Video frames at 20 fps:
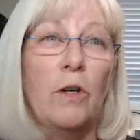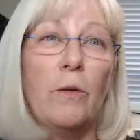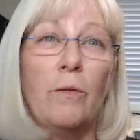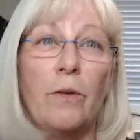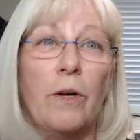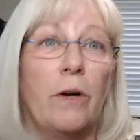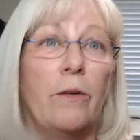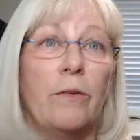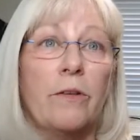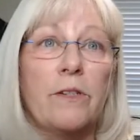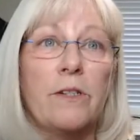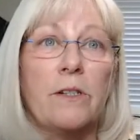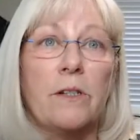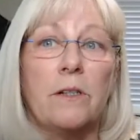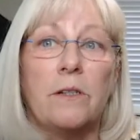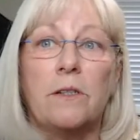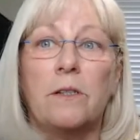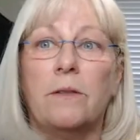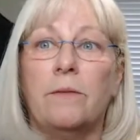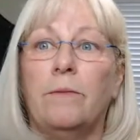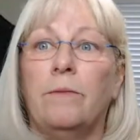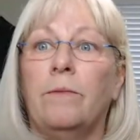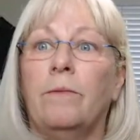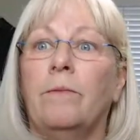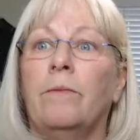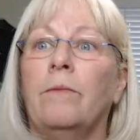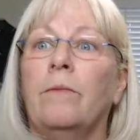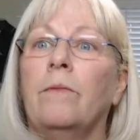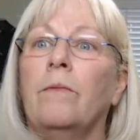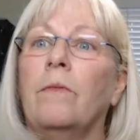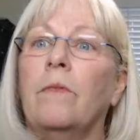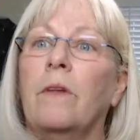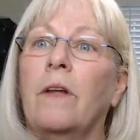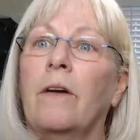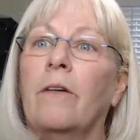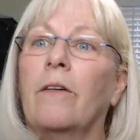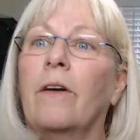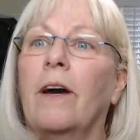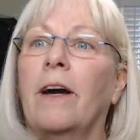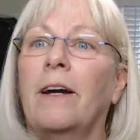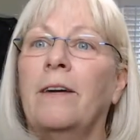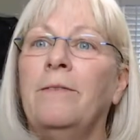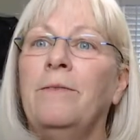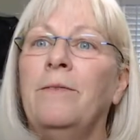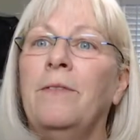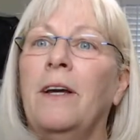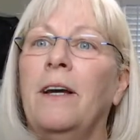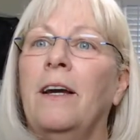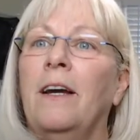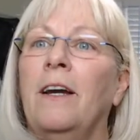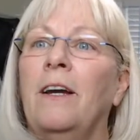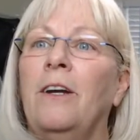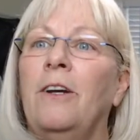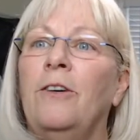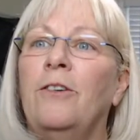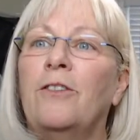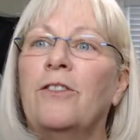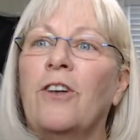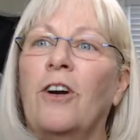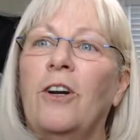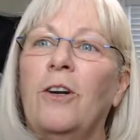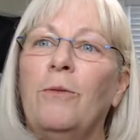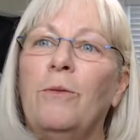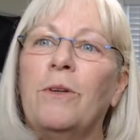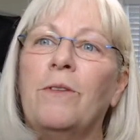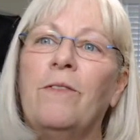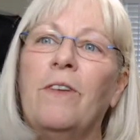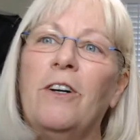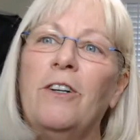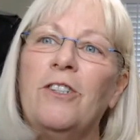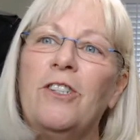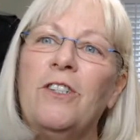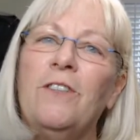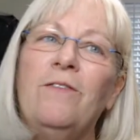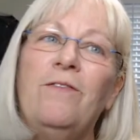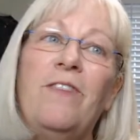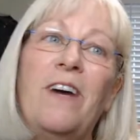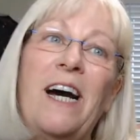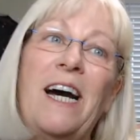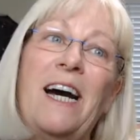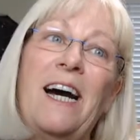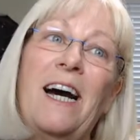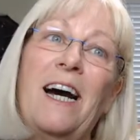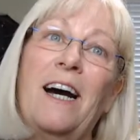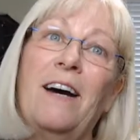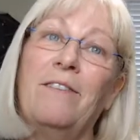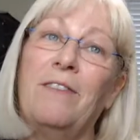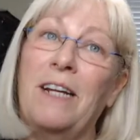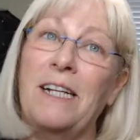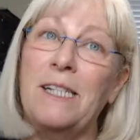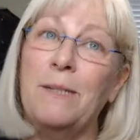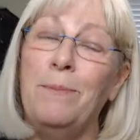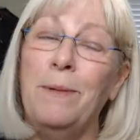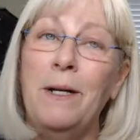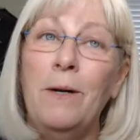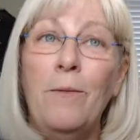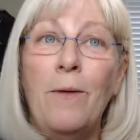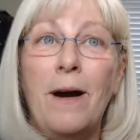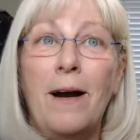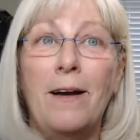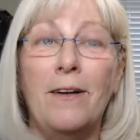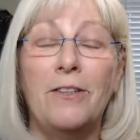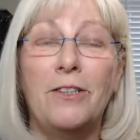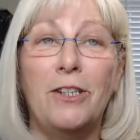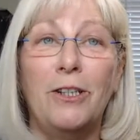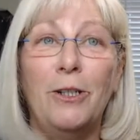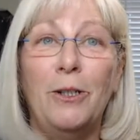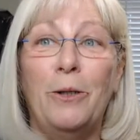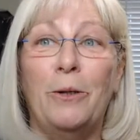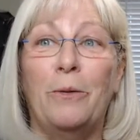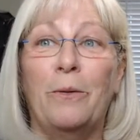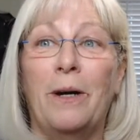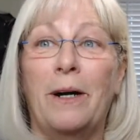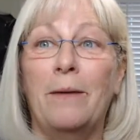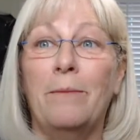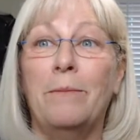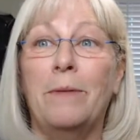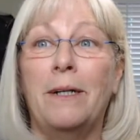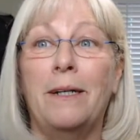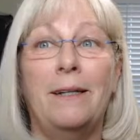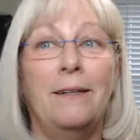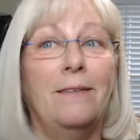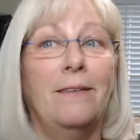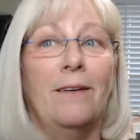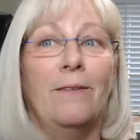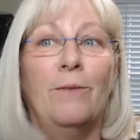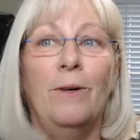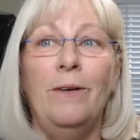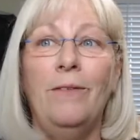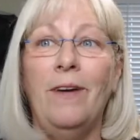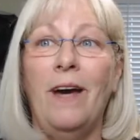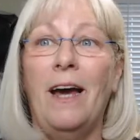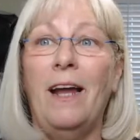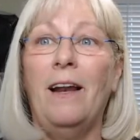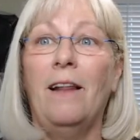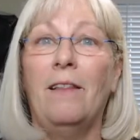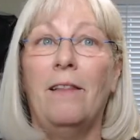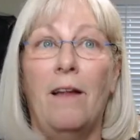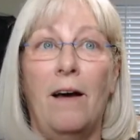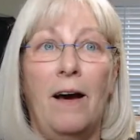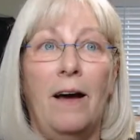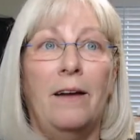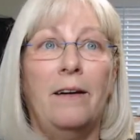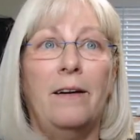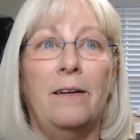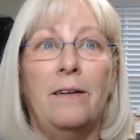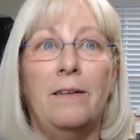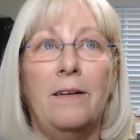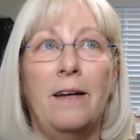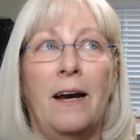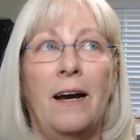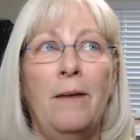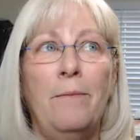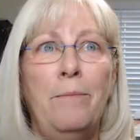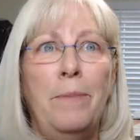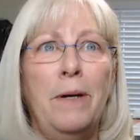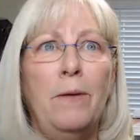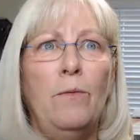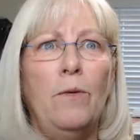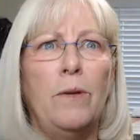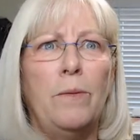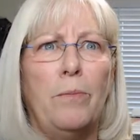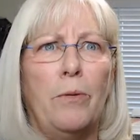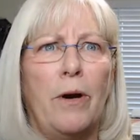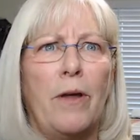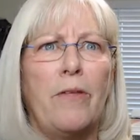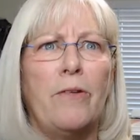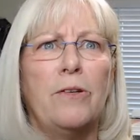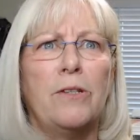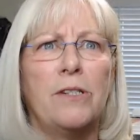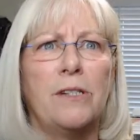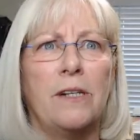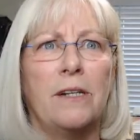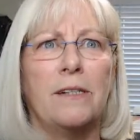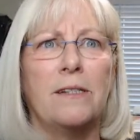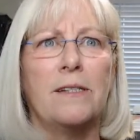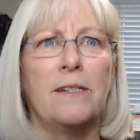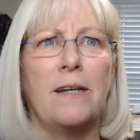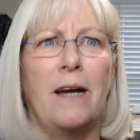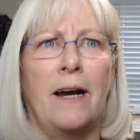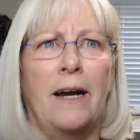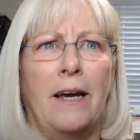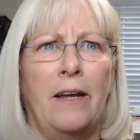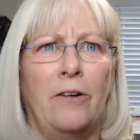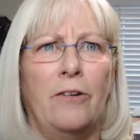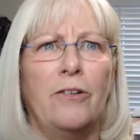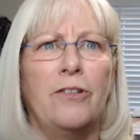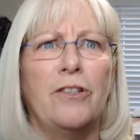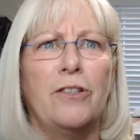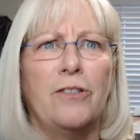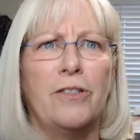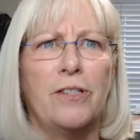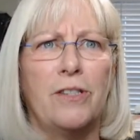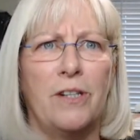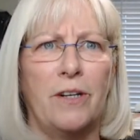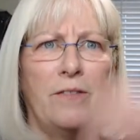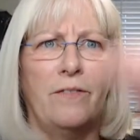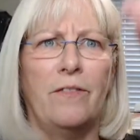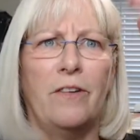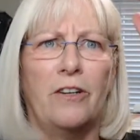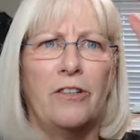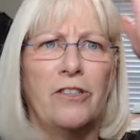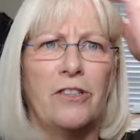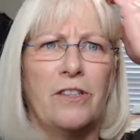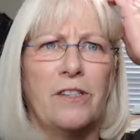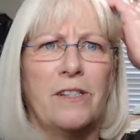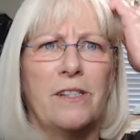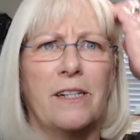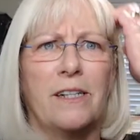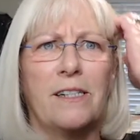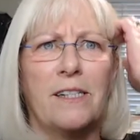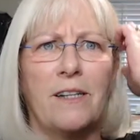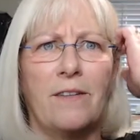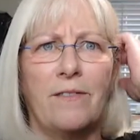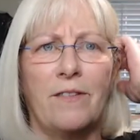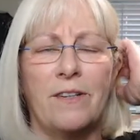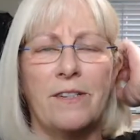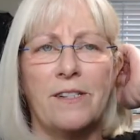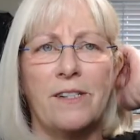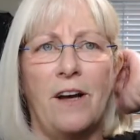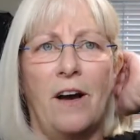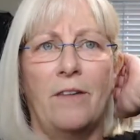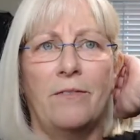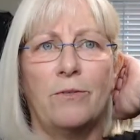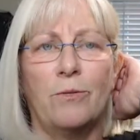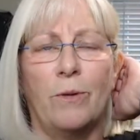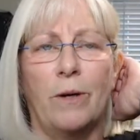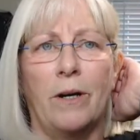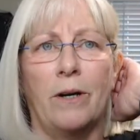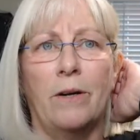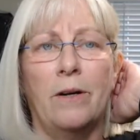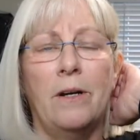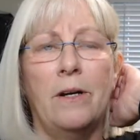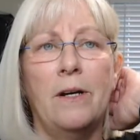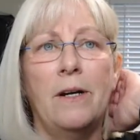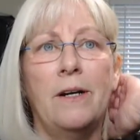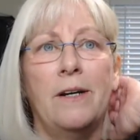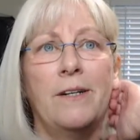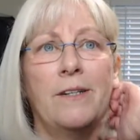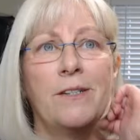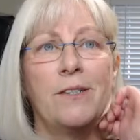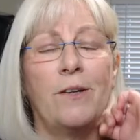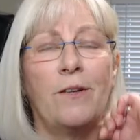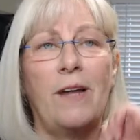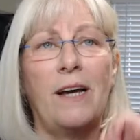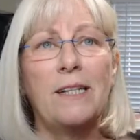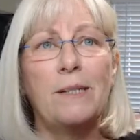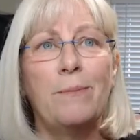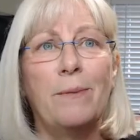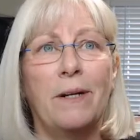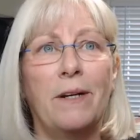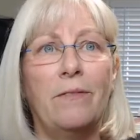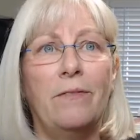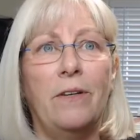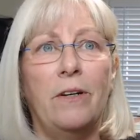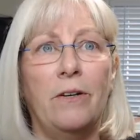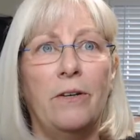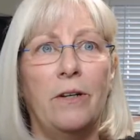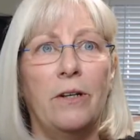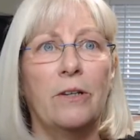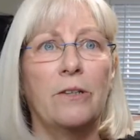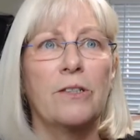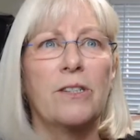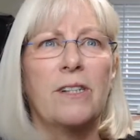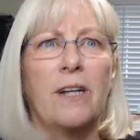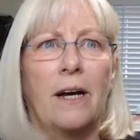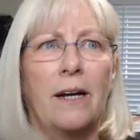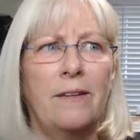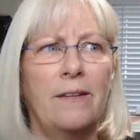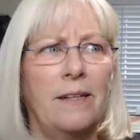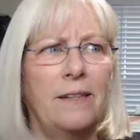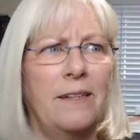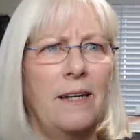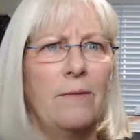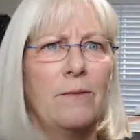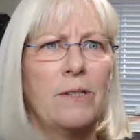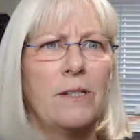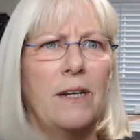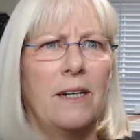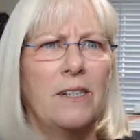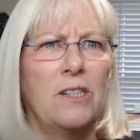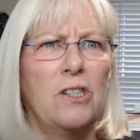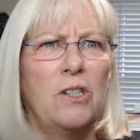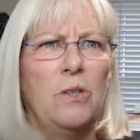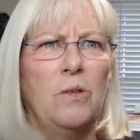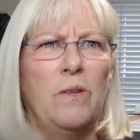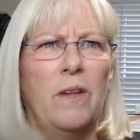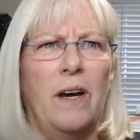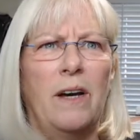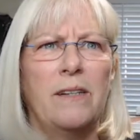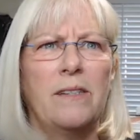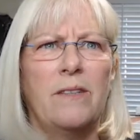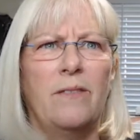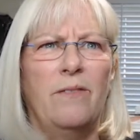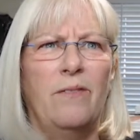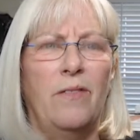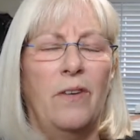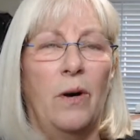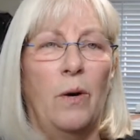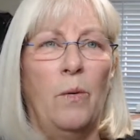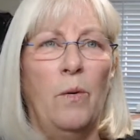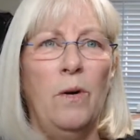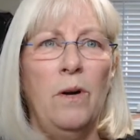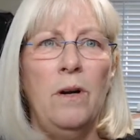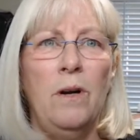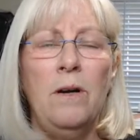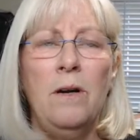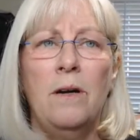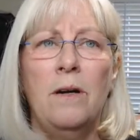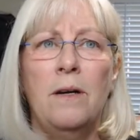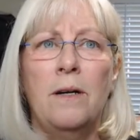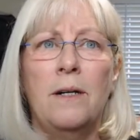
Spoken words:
don't notice it. Okay. You started with version 5. That's been a while too. I mean, we've had a lot. I've been with Brother since I introduced their version 6 of the software. So that's been a few years. I think that was like 2004.